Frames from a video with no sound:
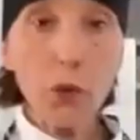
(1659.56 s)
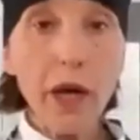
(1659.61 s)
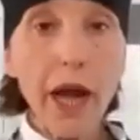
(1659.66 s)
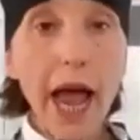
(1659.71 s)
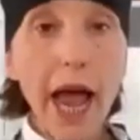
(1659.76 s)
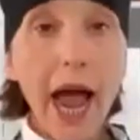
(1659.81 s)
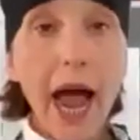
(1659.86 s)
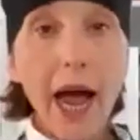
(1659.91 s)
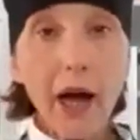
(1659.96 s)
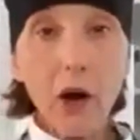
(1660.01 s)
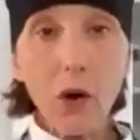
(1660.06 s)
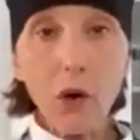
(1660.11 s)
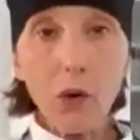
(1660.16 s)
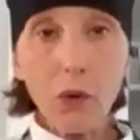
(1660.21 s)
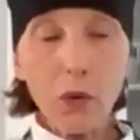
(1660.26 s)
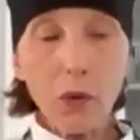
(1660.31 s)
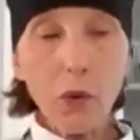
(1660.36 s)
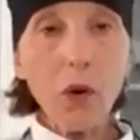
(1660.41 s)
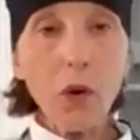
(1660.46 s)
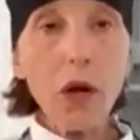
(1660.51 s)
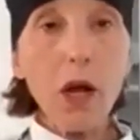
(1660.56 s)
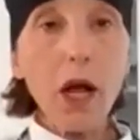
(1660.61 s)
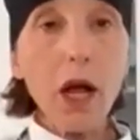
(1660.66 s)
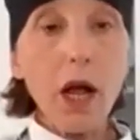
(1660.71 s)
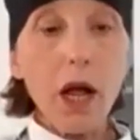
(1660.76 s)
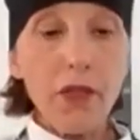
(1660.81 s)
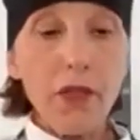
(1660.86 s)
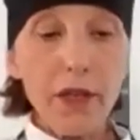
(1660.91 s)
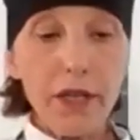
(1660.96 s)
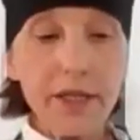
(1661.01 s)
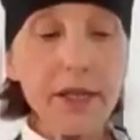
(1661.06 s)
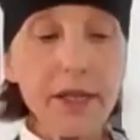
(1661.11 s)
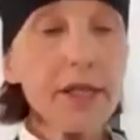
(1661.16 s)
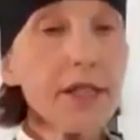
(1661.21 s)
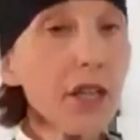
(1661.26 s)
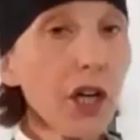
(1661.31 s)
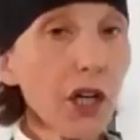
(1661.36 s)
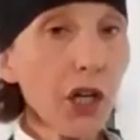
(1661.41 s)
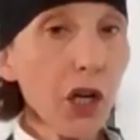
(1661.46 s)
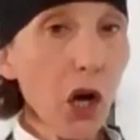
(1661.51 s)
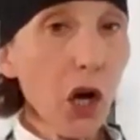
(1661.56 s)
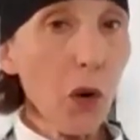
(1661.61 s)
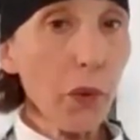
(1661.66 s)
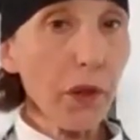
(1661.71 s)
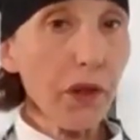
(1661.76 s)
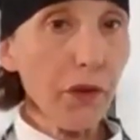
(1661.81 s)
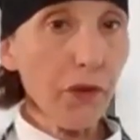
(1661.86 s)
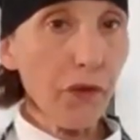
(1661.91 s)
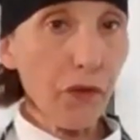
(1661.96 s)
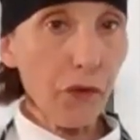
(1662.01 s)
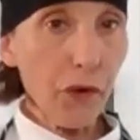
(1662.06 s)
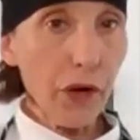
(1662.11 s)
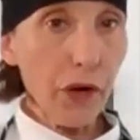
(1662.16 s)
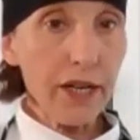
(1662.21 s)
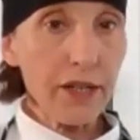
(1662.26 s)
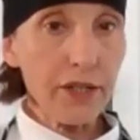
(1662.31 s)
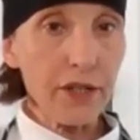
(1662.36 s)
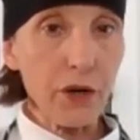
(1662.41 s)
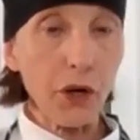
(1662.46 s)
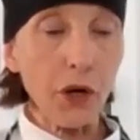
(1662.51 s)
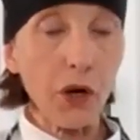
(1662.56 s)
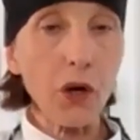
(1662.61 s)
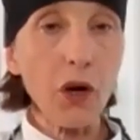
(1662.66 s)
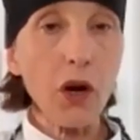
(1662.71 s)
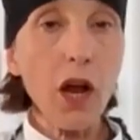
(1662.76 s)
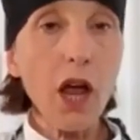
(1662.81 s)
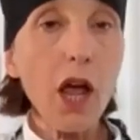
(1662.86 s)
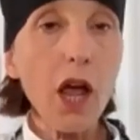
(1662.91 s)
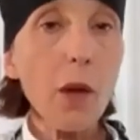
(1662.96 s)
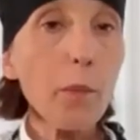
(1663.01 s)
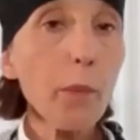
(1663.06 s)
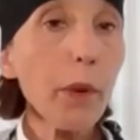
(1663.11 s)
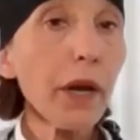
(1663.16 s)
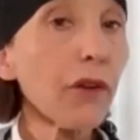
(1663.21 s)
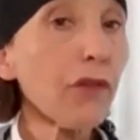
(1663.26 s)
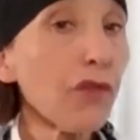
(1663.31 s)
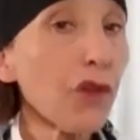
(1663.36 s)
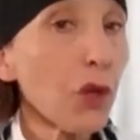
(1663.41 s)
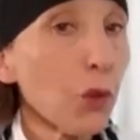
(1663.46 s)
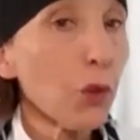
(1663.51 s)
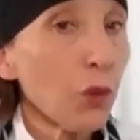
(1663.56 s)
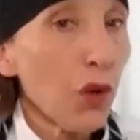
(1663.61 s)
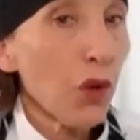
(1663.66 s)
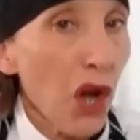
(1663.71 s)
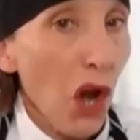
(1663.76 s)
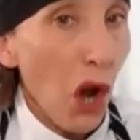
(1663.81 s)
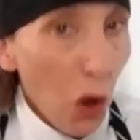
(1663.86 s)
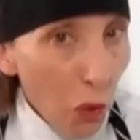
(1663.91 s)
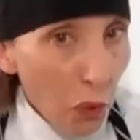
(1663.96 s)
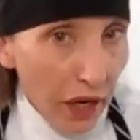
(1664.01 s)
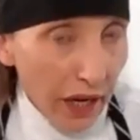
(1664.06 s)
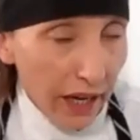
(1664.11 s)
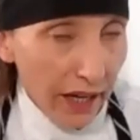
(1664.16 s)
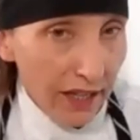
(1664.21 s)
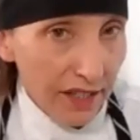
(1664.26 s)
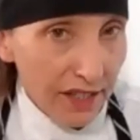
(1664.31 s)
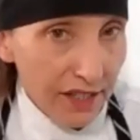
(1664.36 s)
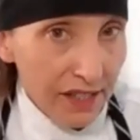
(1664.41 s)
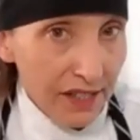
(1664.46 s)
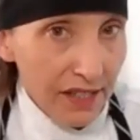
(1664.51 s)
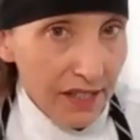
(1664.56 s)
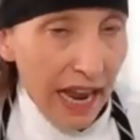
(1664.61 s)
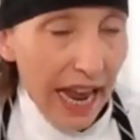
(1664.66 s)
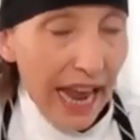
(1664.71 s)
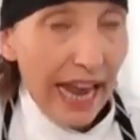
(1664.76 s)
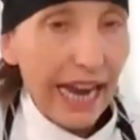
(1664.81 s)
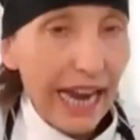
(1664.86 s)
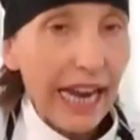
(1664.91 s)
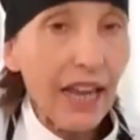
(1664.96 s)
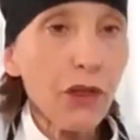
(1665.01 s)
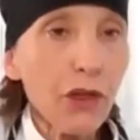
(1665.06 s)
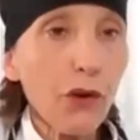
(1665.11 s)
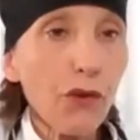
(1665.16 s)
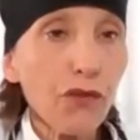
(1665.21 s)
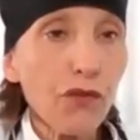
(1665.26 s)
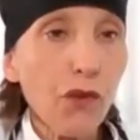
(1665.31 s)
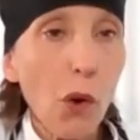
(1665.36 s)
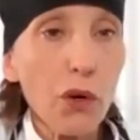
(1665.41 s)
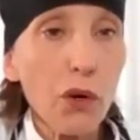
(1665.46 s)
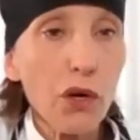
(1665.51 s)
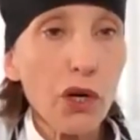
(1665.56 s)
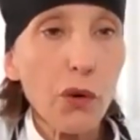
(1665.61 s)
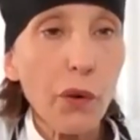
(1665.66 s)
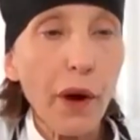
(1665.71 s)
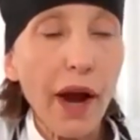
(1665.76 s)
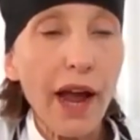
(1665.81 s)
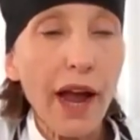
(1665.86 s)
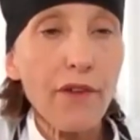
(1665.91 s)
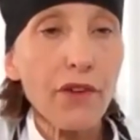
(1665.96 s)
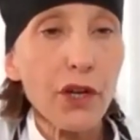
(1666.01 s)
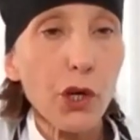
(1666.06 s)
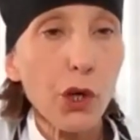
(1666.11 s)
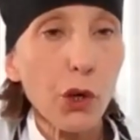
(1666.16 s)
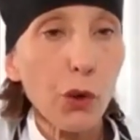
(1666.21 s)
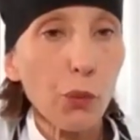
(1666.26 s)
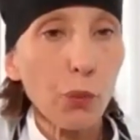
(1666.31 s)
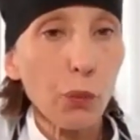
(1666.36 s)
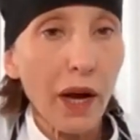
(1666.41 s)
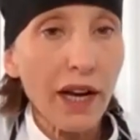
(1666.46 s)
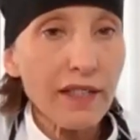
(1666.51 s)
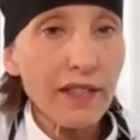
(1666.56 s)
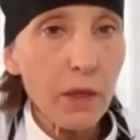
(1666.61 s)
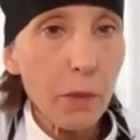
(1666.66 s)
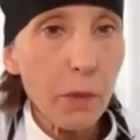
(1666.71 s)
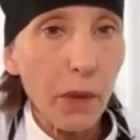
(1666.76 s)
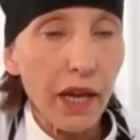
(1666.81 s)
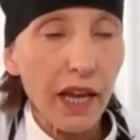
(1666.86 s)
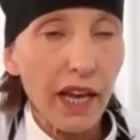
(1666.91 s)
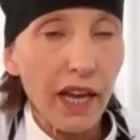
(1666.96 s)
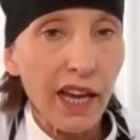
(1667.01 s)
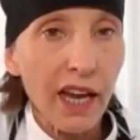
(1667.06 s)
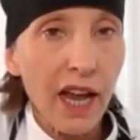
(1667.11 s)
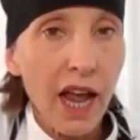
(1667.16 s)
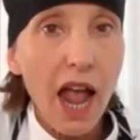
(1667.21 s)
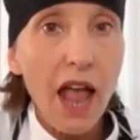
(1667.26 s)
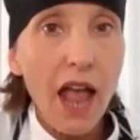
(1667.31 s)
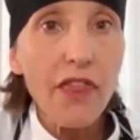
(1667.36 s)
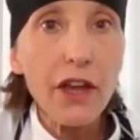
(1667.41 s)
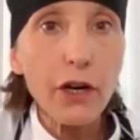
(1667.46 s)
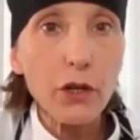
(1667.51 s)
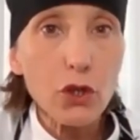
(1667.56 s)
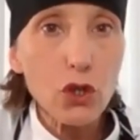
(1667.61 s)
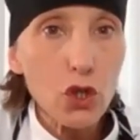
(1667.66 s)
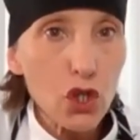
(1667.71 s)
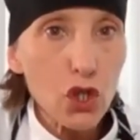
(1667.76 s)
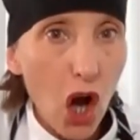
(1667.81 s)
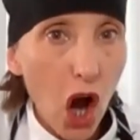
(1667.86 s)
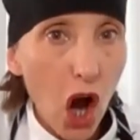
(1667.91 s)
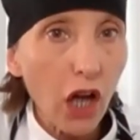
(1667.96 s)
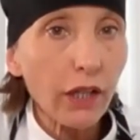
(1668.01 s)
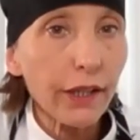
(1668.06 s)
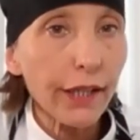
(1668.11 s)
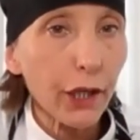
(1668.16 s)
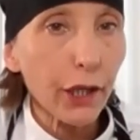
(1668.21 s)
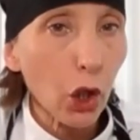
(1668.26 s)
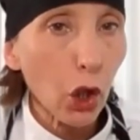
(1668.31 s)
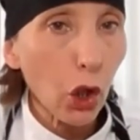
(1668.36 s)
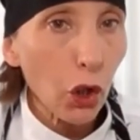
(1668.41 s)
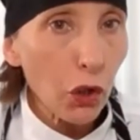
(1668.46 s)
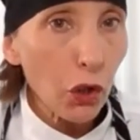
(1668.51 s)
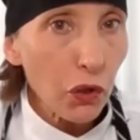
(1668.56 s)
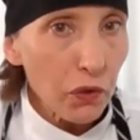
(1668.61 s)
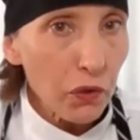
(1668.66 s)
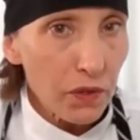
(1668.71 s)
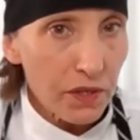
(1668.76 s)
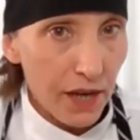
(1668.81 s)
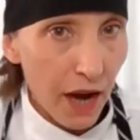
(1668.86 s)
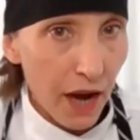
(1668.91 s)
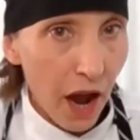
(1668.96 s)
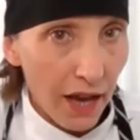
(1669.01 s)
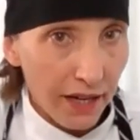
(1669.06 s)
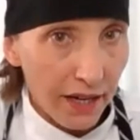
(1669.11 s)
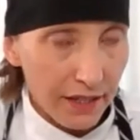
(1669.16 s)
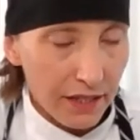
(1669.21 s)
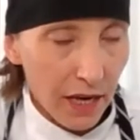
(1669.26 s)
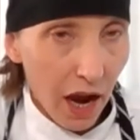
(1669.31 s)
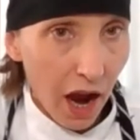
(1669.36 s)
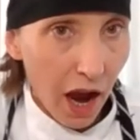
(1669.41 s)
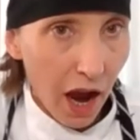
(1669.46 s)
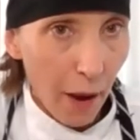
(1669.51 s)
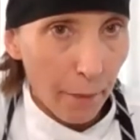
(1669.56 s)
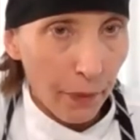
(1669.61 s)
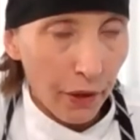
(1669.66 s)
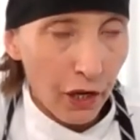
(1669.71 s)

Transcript: now this is going to go in the freezer, but if you noticed in the photograph in your recipe, there's chocolate curls on top.